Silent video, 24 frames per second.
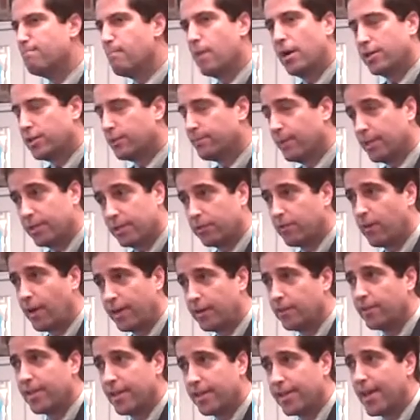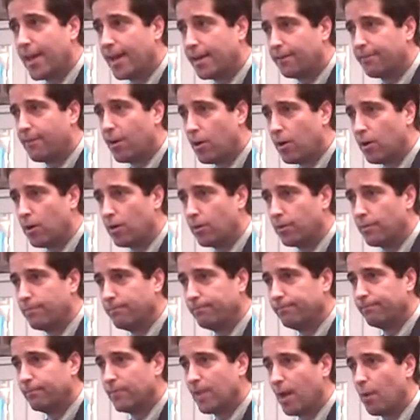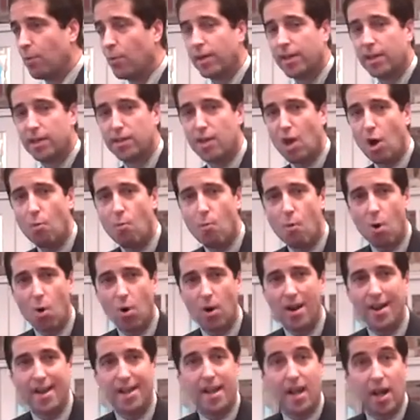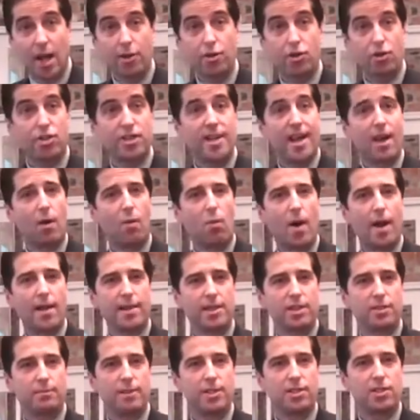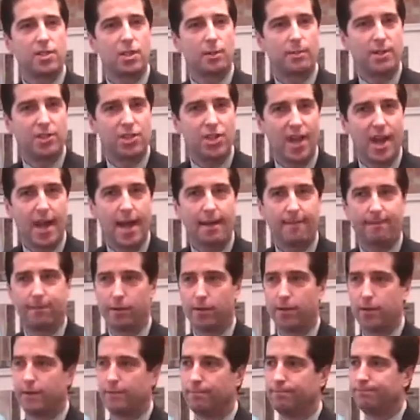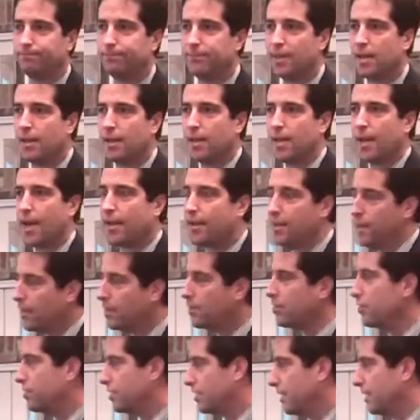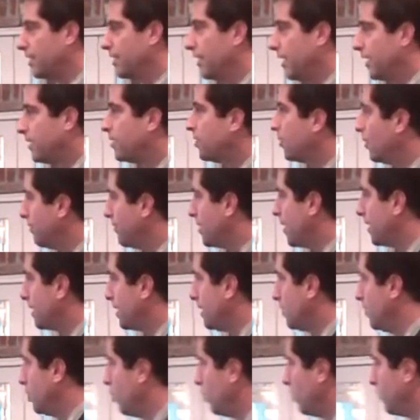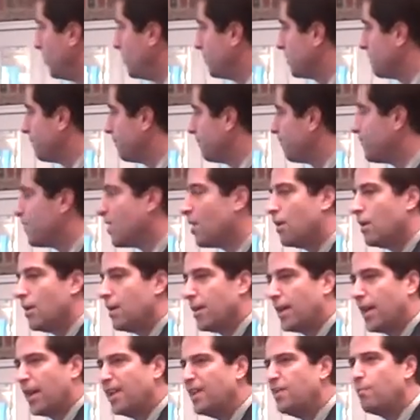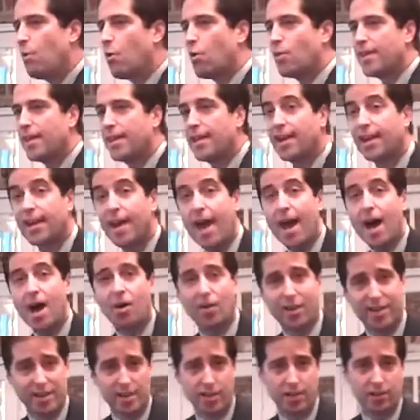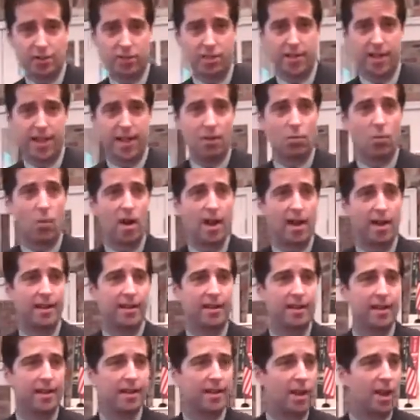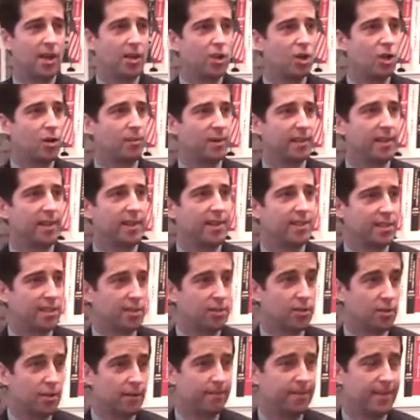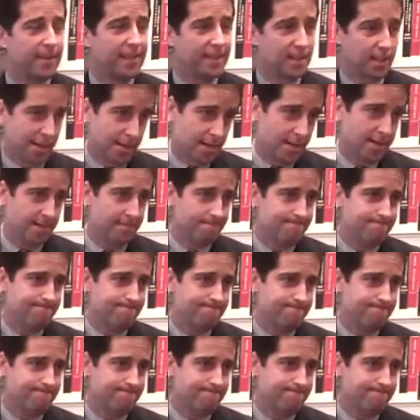is much, much greater than that of our own. And we can no more understand why they spend so much effort and energy into abducting humans, any more than a cow can understand why a human leads it to the feedlot.